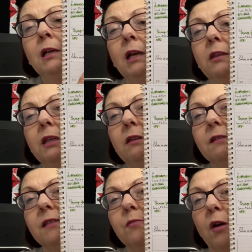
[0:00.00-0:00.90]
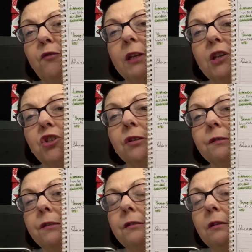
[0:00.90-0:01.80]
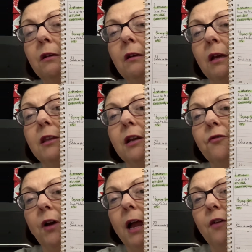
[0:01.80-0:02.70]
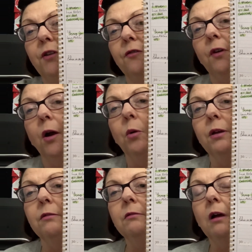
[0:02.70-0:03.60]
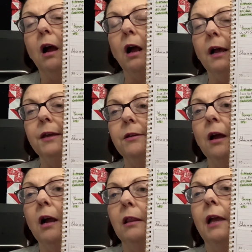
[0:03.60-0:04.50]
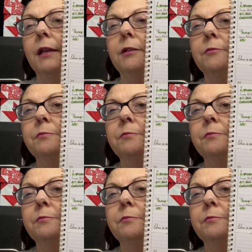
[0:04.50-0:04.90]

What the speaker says: And then this is my finishes. And then if I FFO it, I highlight it.